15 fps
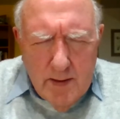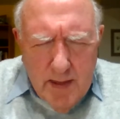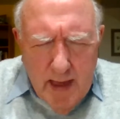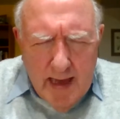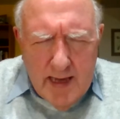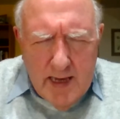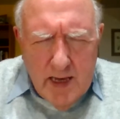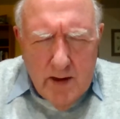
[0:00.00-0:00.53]

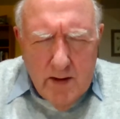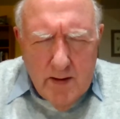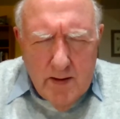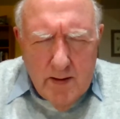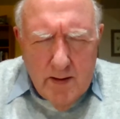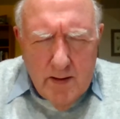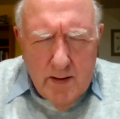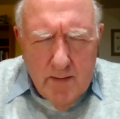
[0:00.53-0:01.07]
Thank you
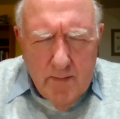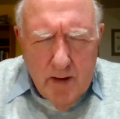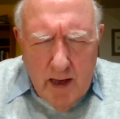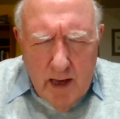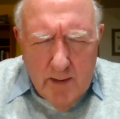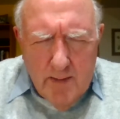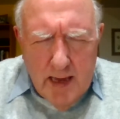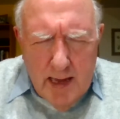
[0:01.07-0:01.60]
for
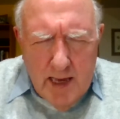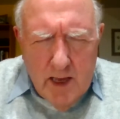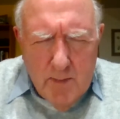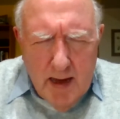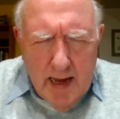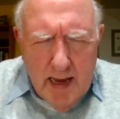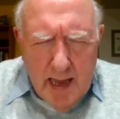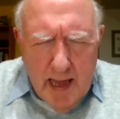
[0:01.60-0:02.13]
coming into
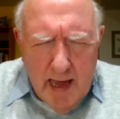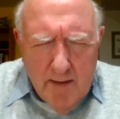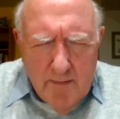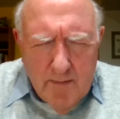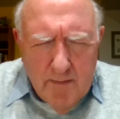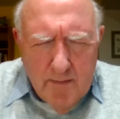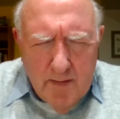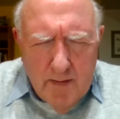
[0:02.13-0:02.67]
my
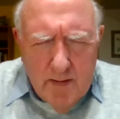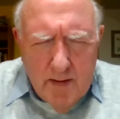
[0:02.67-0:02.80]
life.